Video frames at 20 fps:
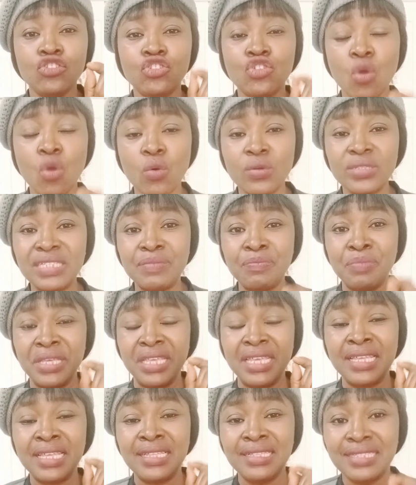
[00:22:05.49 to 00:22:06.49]
don't
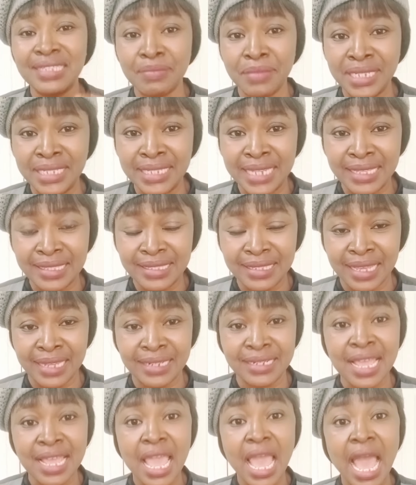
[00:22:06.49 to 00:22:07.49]
be
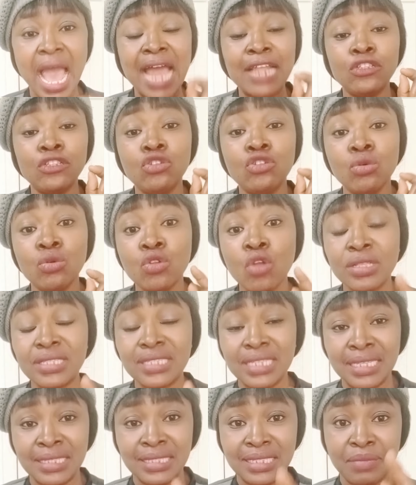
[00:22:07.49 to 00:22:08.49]
intimidated and do
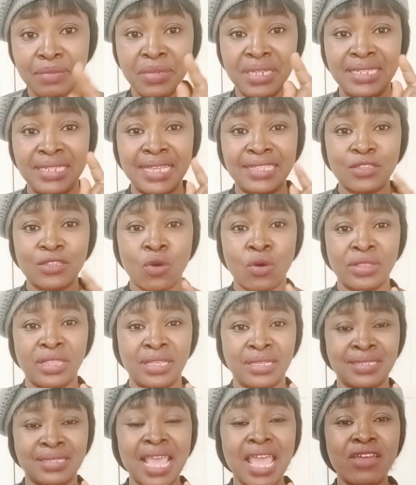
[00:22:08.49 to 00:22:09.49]
not intimidate
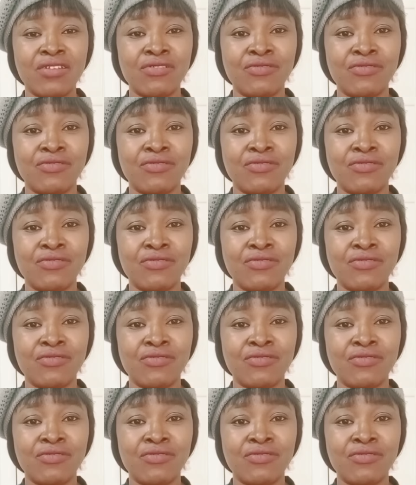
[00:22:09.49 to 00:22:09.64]
others.